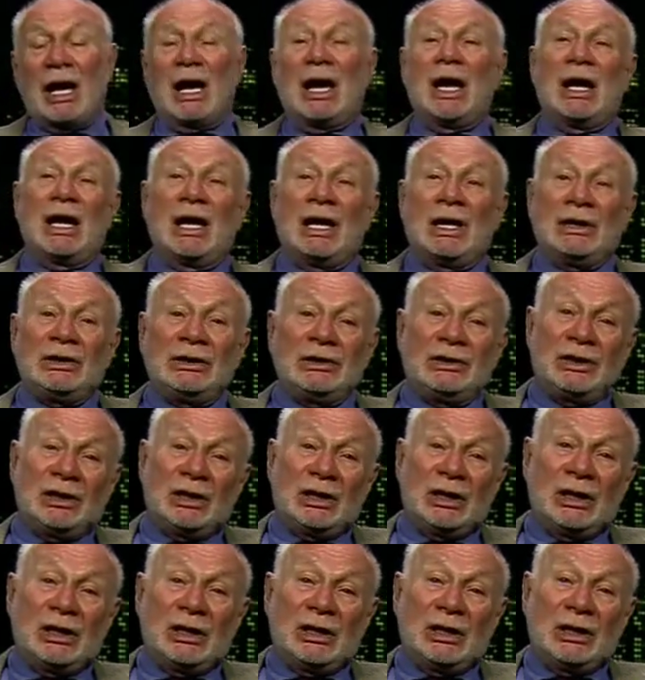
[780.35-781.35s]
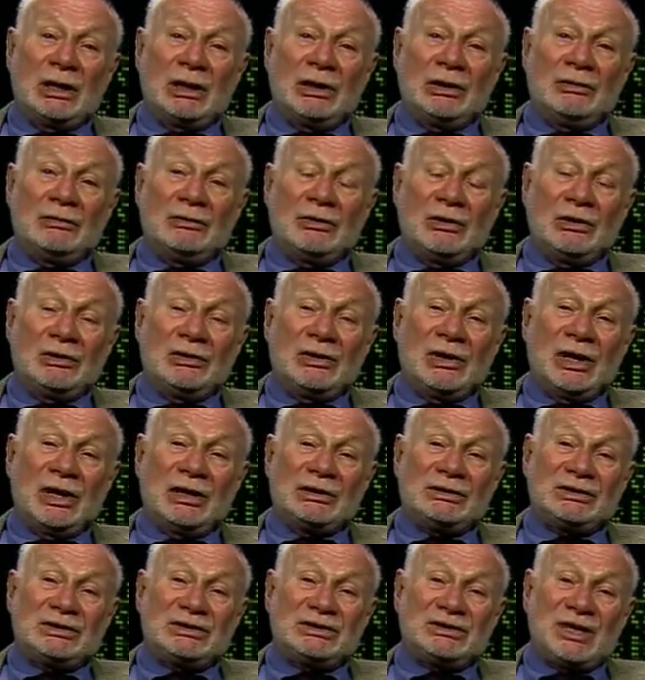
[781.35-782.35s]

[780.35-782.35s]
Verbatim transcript: And uh, at the